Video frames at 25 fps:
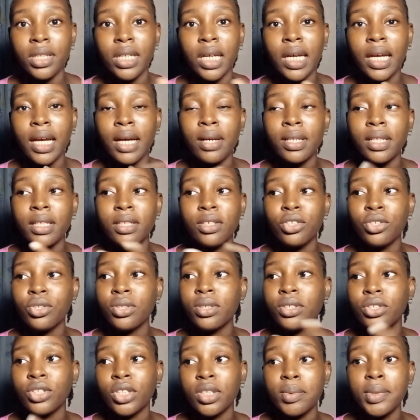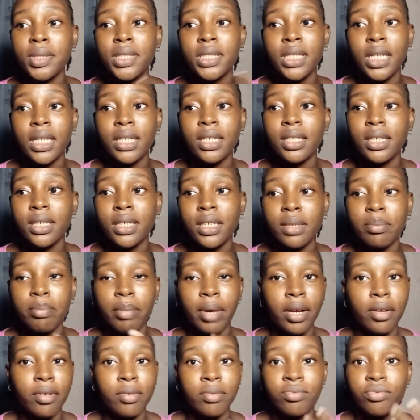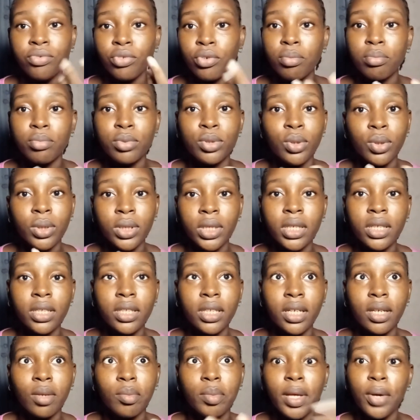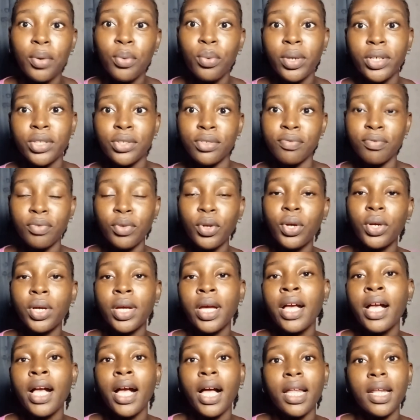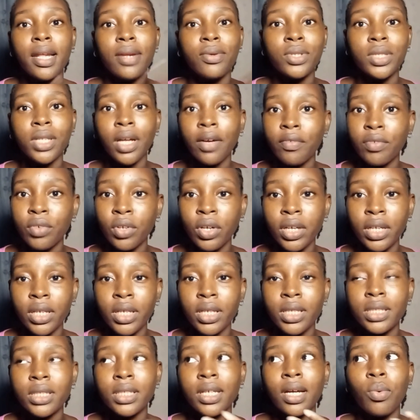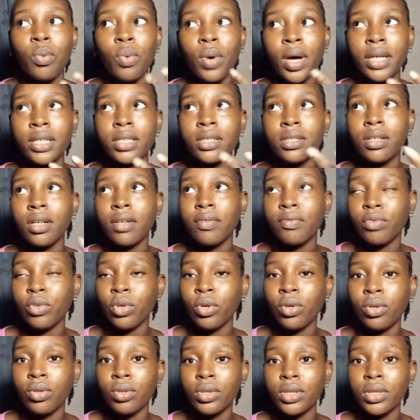Like I can literally just be standing in my room talking and I'll be like, oh, I should vlog, and I'll start vlogging, and it's like, why did I vlog?